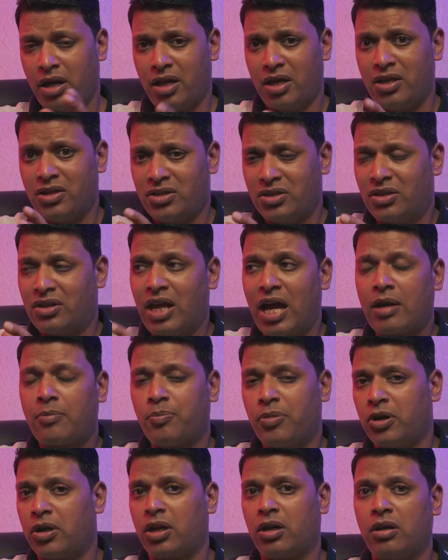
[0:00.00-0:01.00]
is that
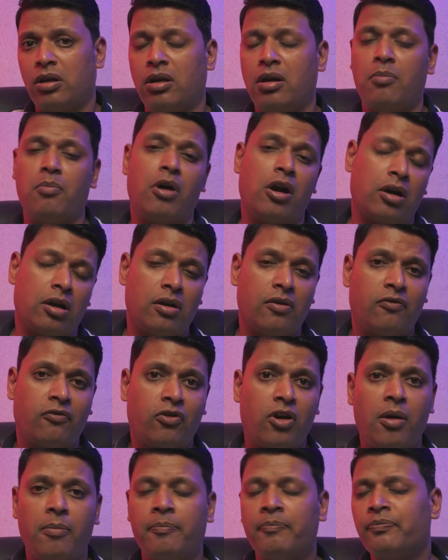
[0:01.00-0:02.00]
particular model
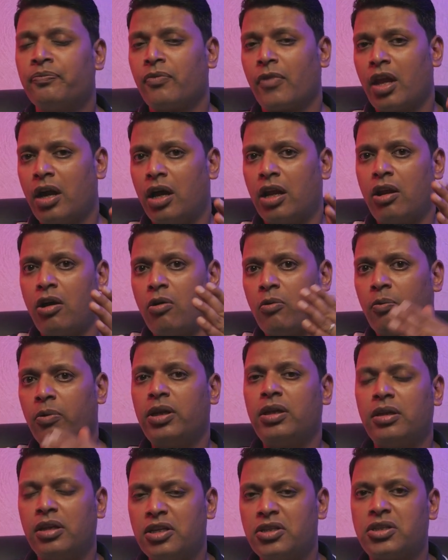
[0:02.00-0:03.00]
from, along
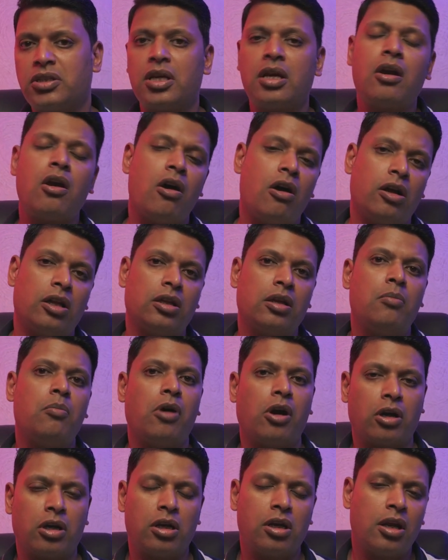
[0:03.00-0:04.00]
with listing all the
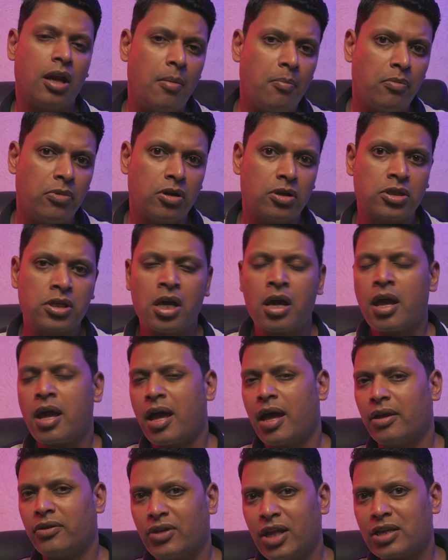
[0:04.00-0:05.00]
model numbers.
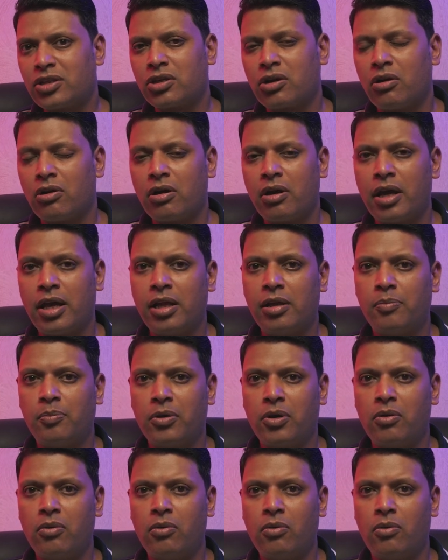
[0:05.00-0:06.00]
And that's going to help
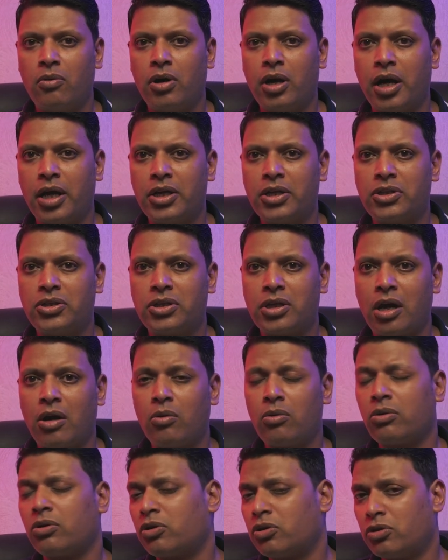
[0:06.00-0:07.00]
you guys
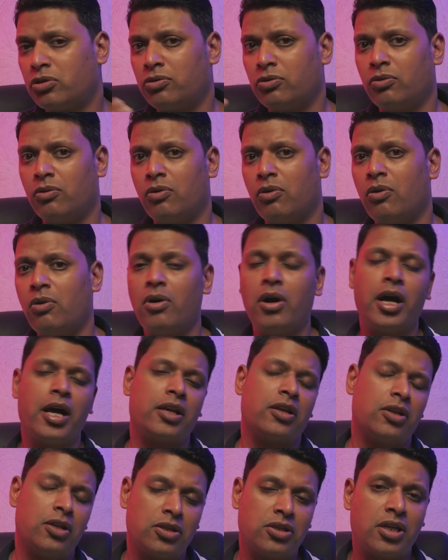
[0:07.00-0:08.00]
out to go
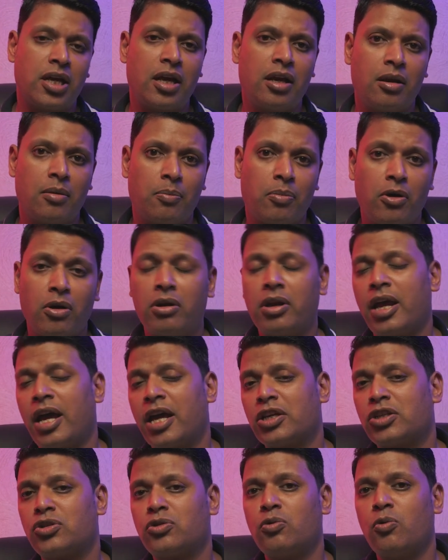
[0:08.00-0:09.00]
and decide upon
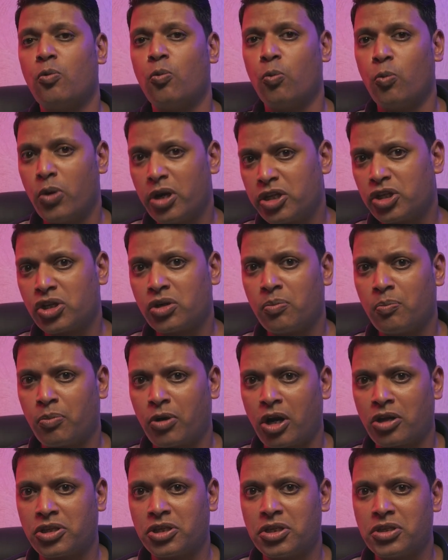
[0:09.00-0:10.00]
as to which
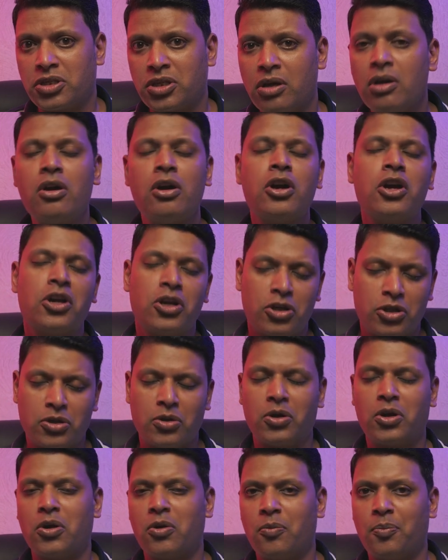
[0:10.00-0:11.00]
processor
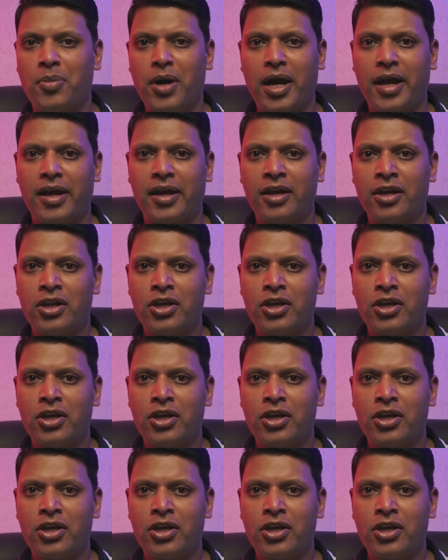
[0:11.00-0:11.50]
should you buy.